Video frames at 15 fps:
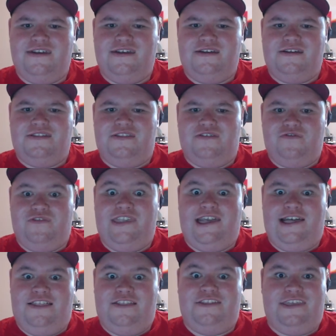
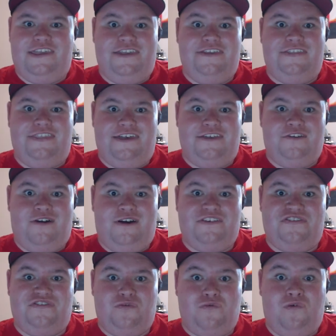reality that I
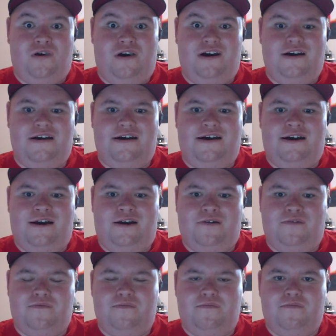saw
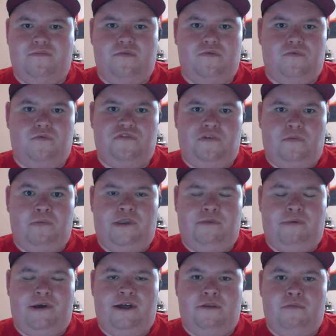was a big
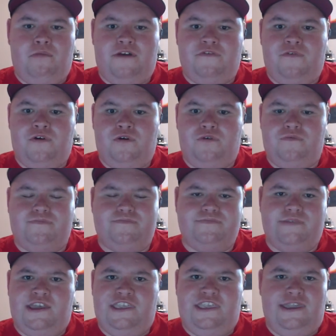part of my vote.
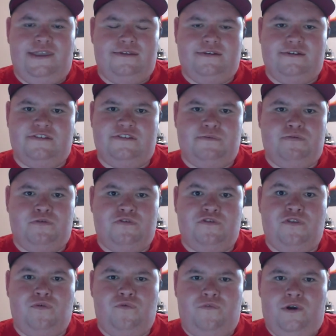Again, it's a
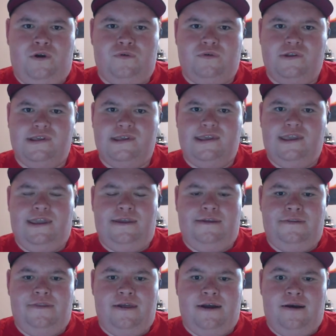personal vote,
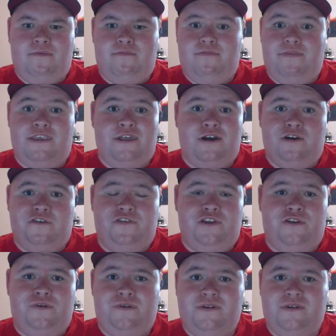and if you